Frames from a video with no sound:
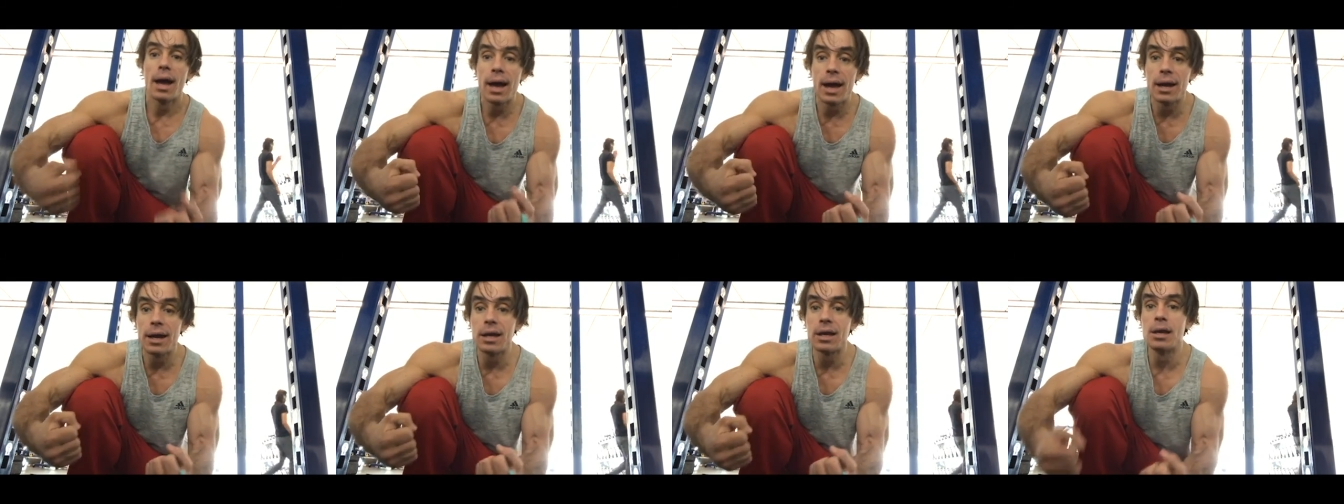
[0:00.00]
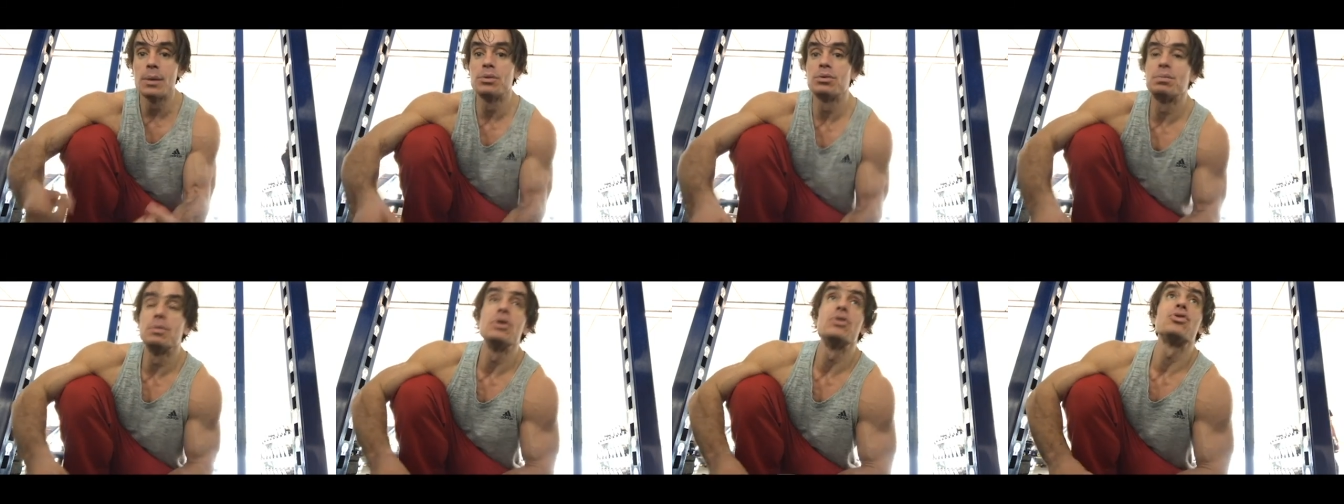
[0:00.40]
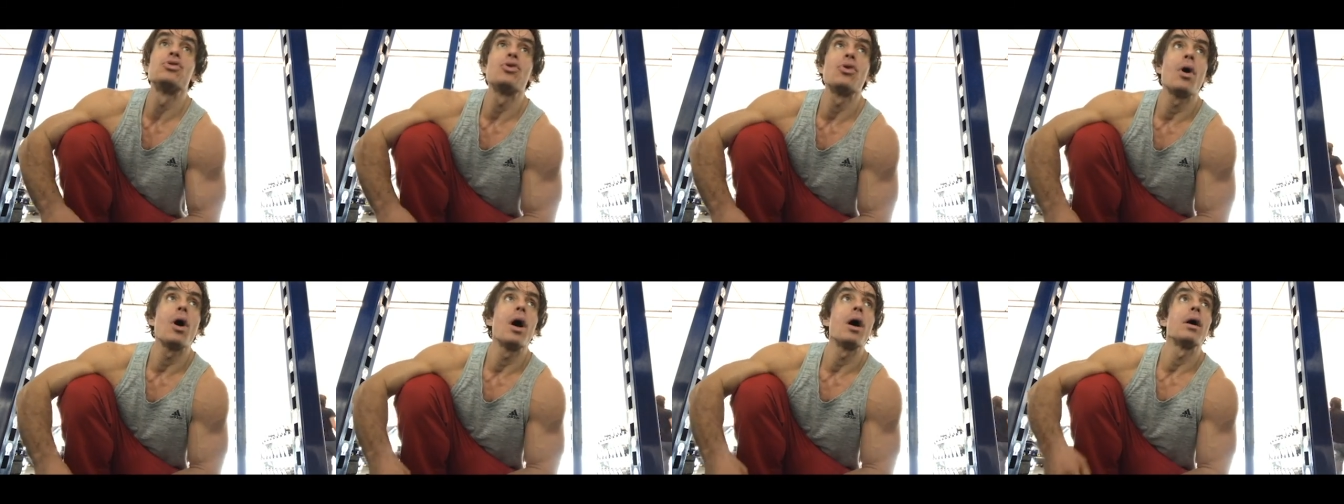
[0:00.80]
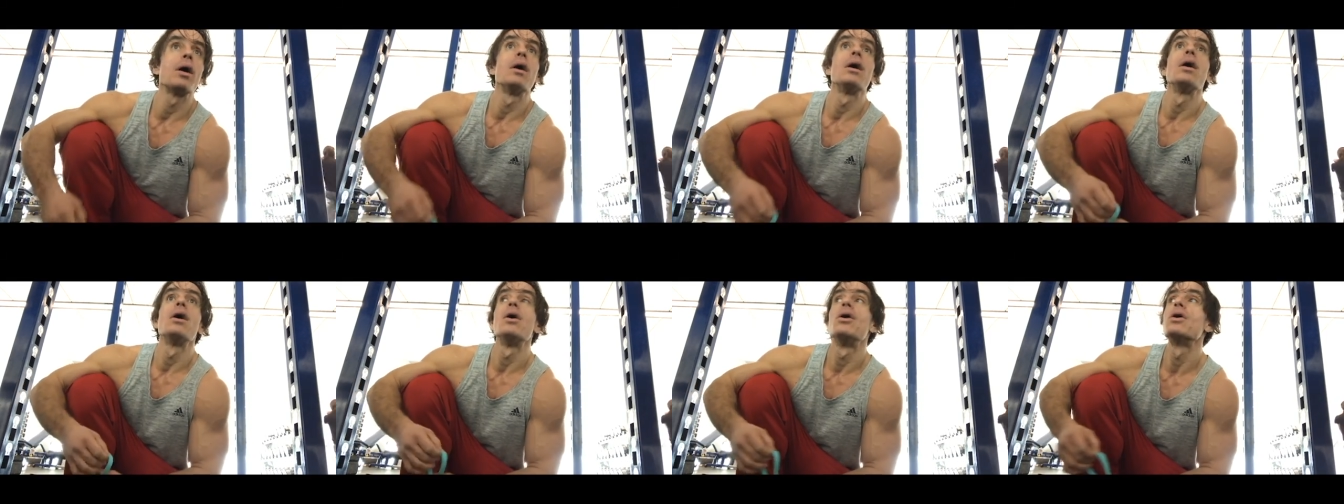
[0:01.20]
and it keeps me strong.
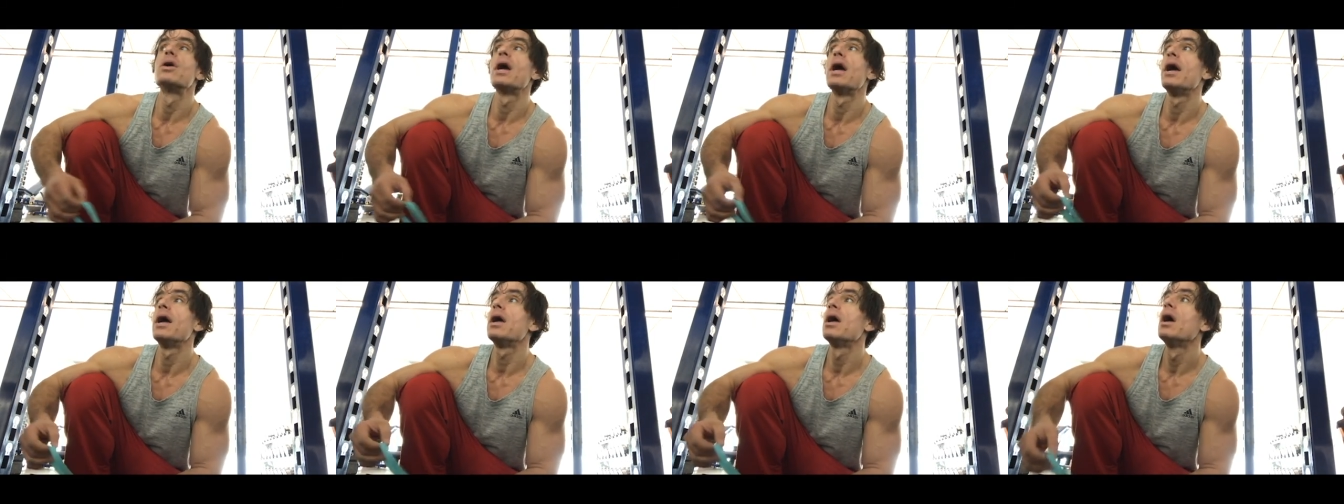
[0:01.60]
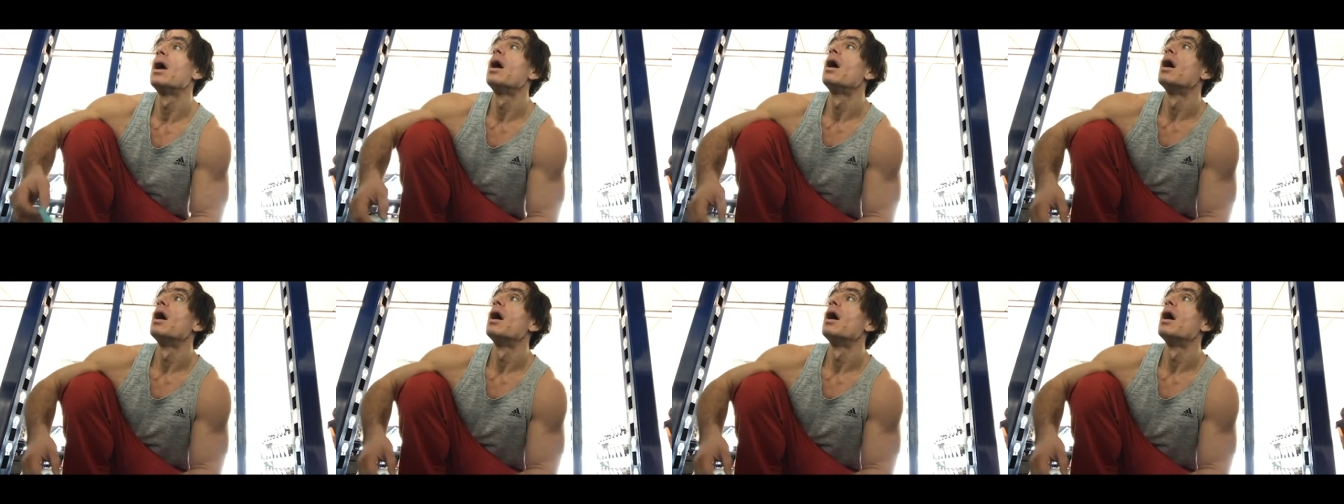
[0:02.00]
Okay,